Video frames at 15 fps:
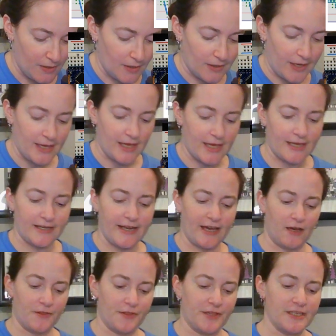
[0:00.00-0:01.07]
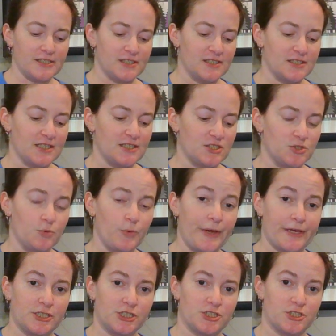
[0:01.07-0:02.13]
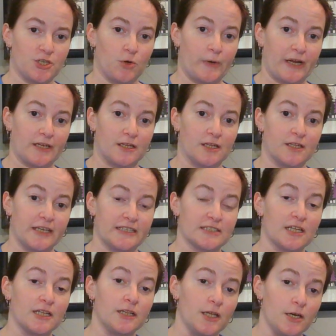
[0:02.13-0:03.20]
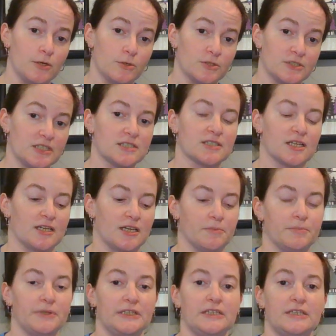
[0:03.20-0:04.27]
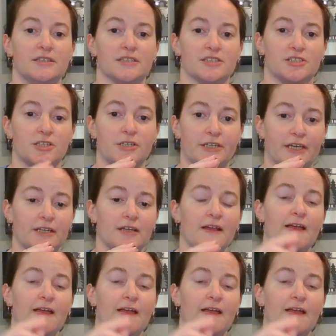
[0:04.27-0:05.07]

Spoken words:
Okay, and now this is a switch, so when it is closed, it's going to complete the circuit.